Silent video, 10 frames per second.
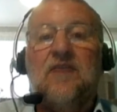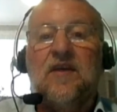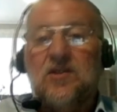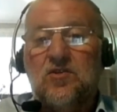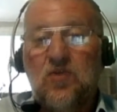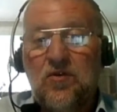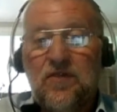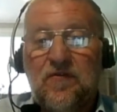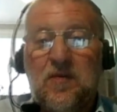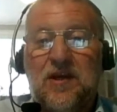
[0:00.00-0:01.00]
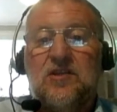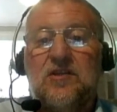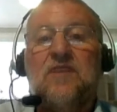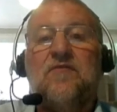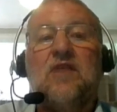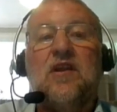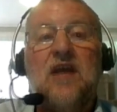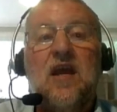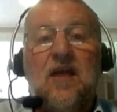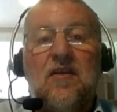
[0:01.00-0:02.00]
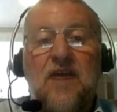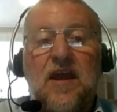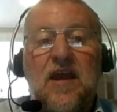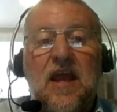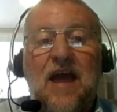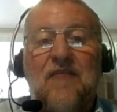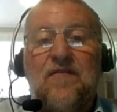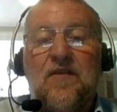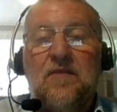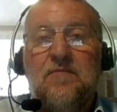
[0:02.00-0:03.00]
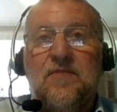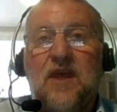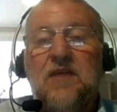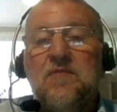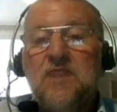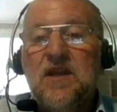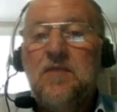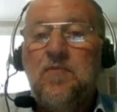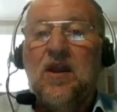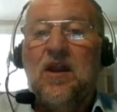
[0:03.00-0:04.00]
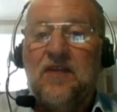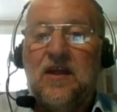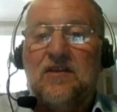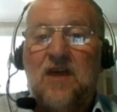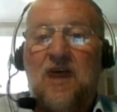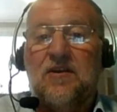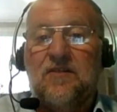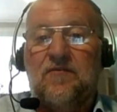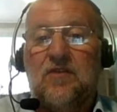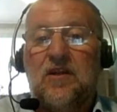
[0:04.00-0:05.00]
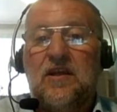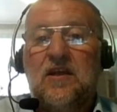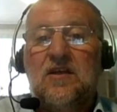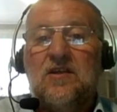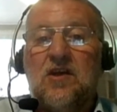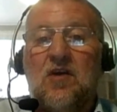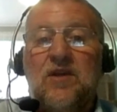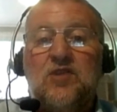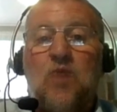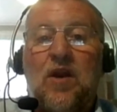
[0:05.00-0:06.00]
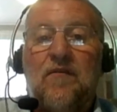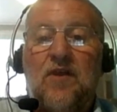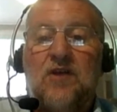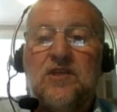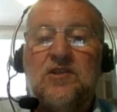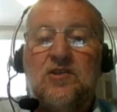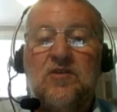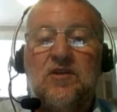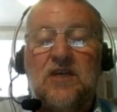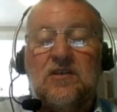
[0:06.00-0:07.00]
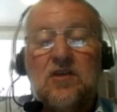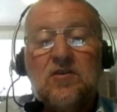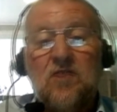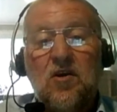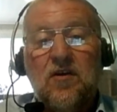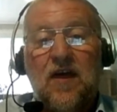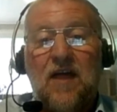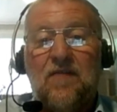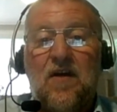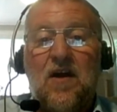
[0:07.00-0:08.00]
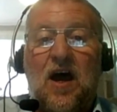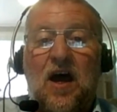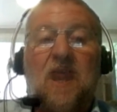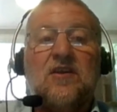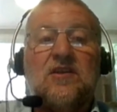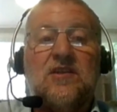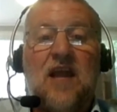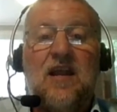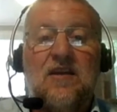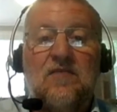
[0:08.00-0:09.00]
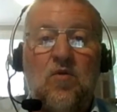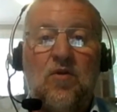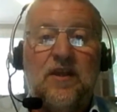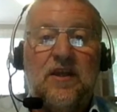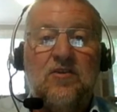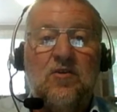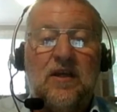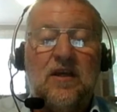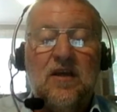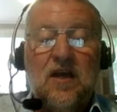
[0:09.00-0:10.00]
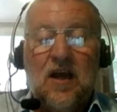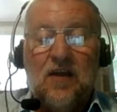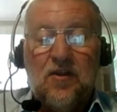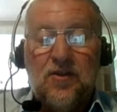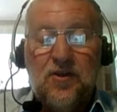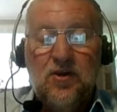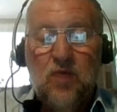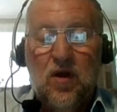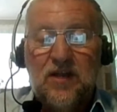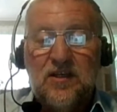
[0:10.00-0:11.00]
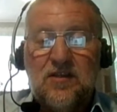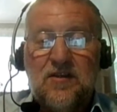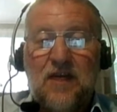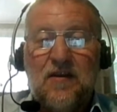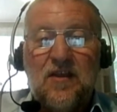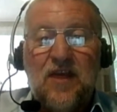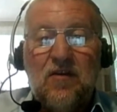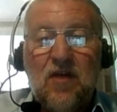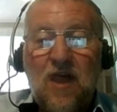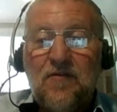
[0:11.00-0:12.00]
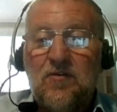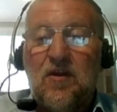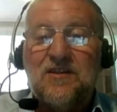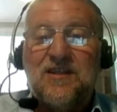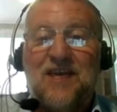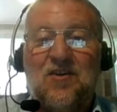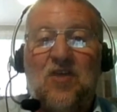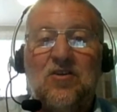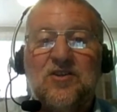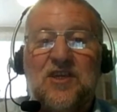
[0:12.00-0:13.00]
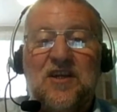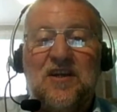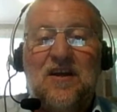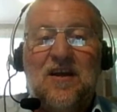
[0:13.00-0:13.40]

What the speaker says: They store information differently. They manipulate that data differently. So each one of those is unique. So you've got to have an understanding of what they're doing. And the third one is they're after our technology.